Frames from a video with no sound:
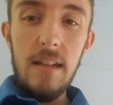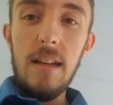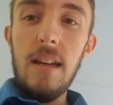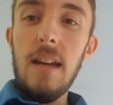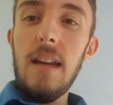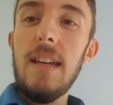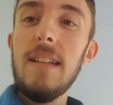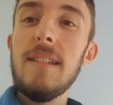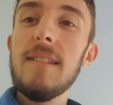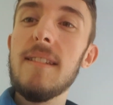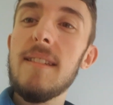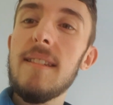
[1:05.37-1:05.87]

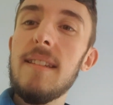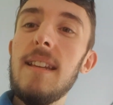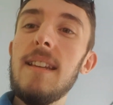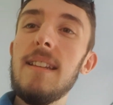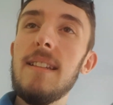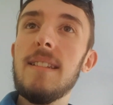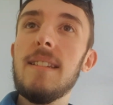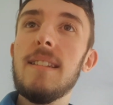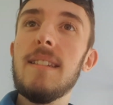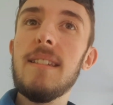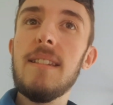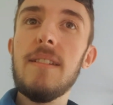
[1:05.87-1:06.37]

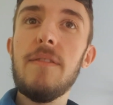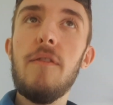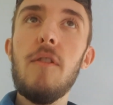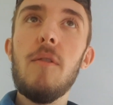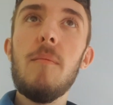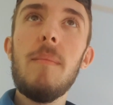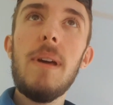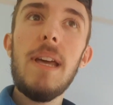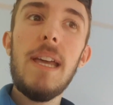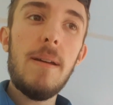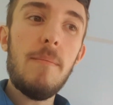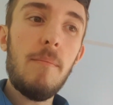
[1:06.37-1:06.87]
It's for
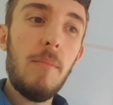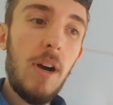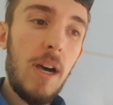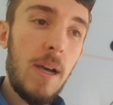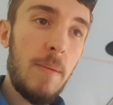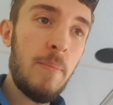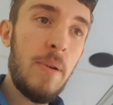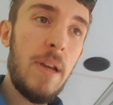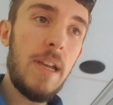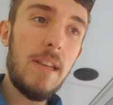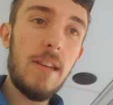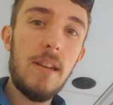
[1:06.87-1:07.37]
me, in my
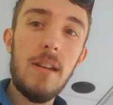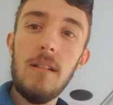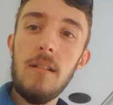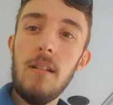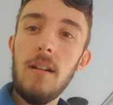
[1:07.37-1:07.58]
opinion,